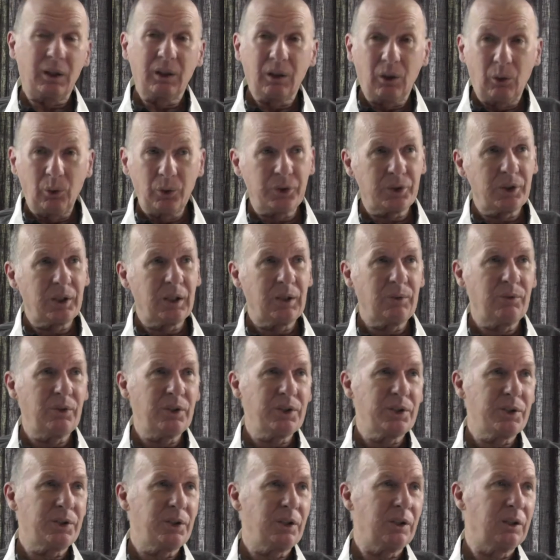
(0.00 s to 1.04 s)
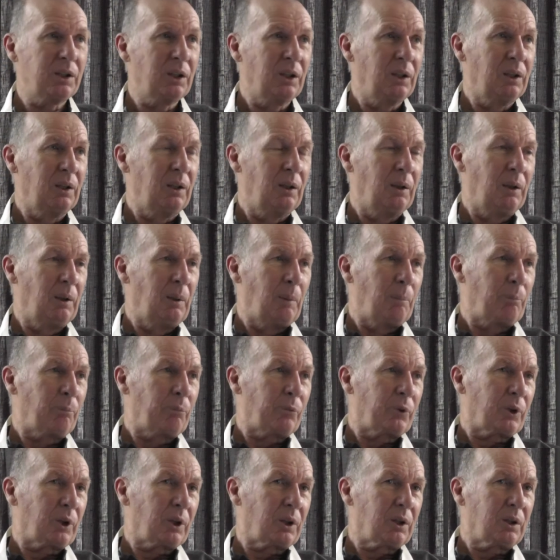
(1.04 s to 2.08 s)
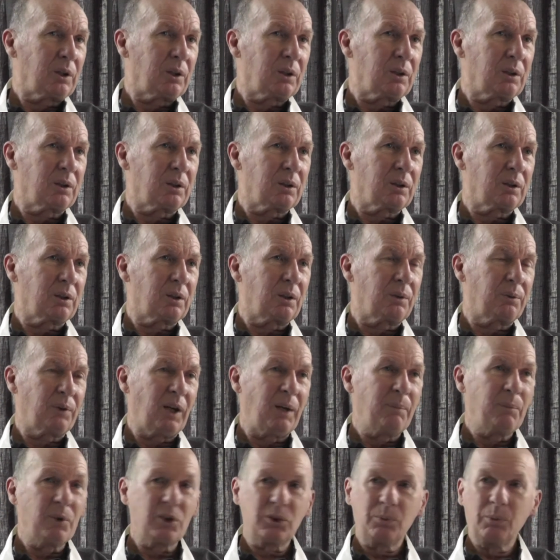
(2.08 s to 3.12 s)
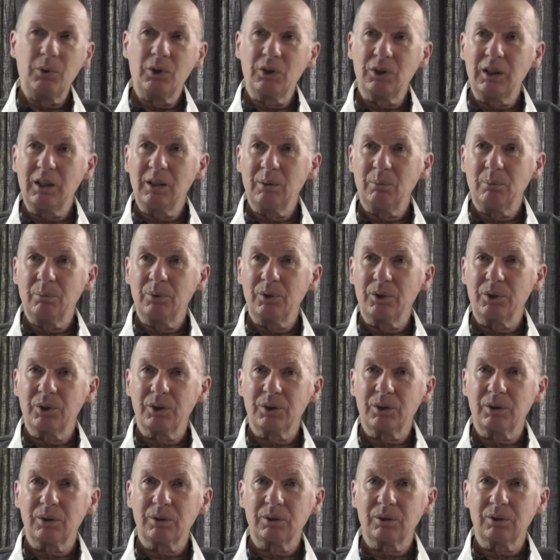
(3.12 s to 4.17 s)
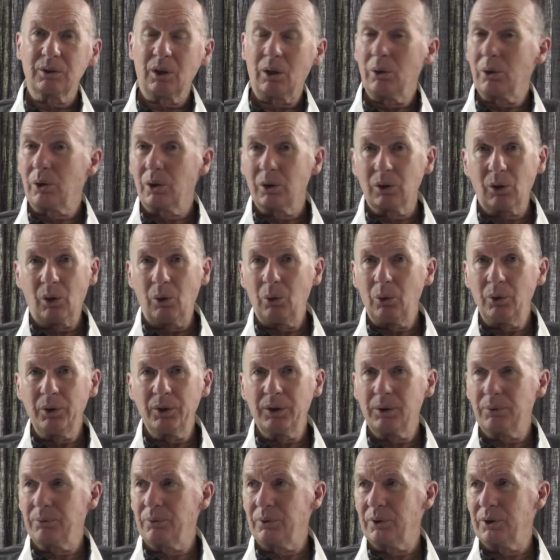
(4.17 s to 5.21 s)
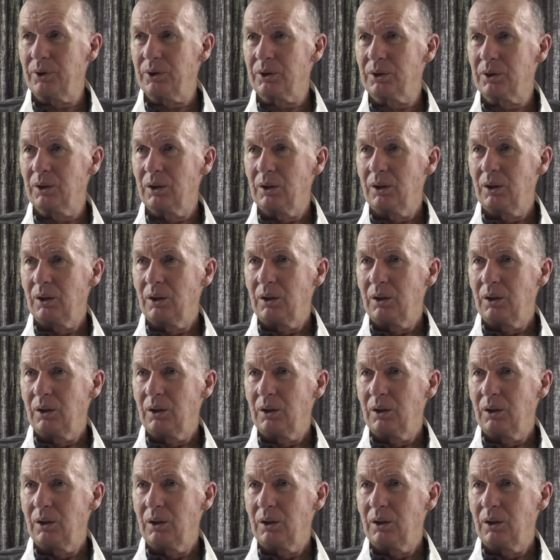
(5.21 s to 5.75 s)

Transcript: And also he visited uh, the famous museums to look at all the different